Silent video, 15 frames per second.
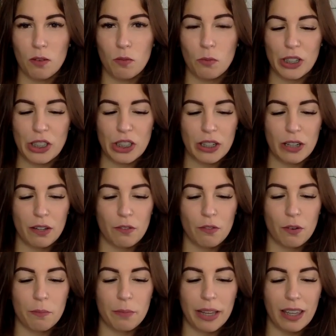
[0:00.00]
which
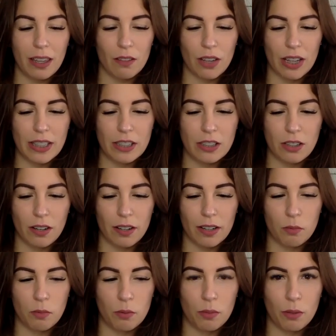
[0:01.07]
for many of us
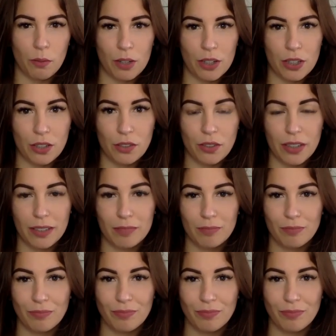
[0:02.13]
started when we were children,